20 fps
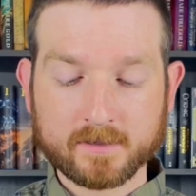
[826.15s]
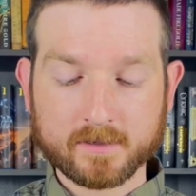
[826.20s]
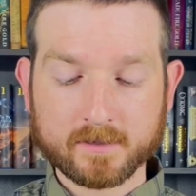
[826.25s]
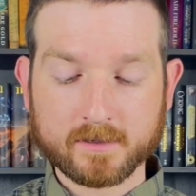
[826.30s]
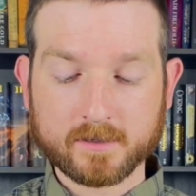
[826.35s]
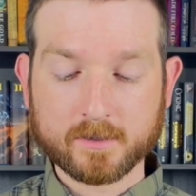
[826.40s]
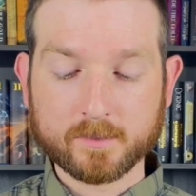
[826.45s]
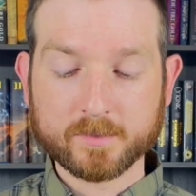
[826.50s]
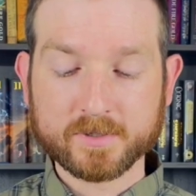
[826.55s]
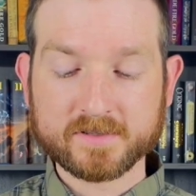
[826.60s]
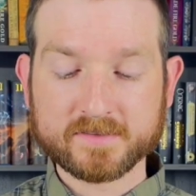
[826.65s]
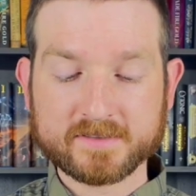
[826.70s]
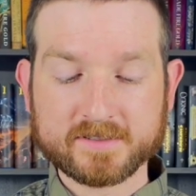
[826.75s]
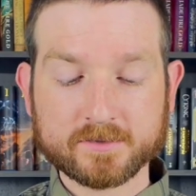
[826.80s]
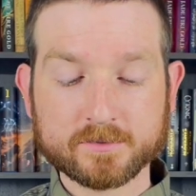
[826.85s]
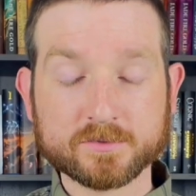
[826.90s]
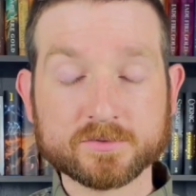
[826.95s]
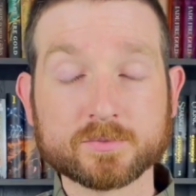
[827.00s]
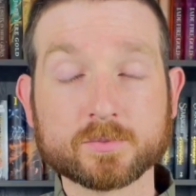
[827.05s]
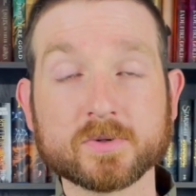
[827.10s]
It
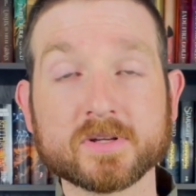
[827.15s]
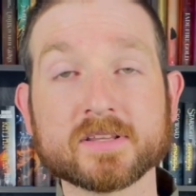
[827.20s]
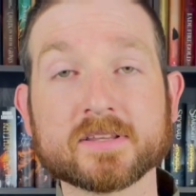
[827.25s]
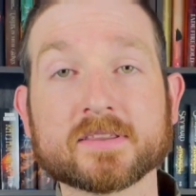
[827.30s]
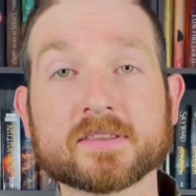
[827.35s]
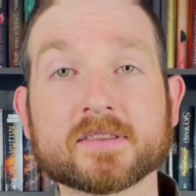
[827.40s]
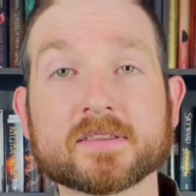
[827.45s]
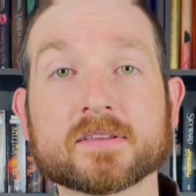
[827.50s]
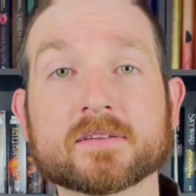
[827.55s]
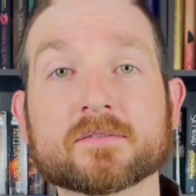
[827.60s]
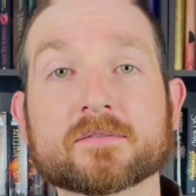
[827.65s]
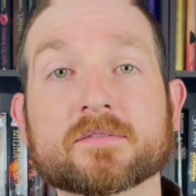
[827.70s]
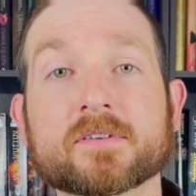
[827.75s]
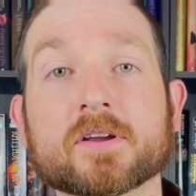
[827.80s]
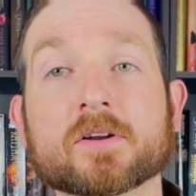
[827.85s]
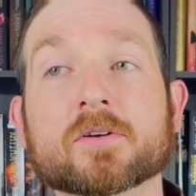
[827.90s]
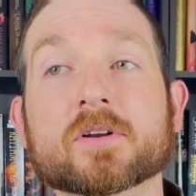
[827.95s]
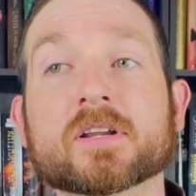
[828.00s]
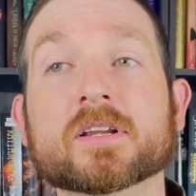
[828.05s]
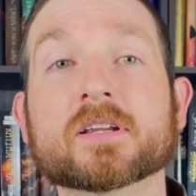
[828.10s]
deals with
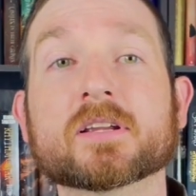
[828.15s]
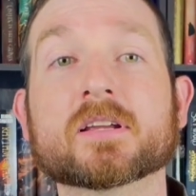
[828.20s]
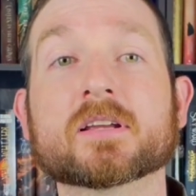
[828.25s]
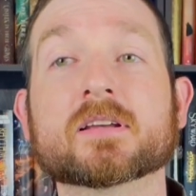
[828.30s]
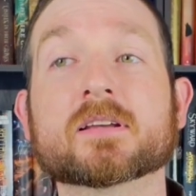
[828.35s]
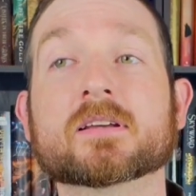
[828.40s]
very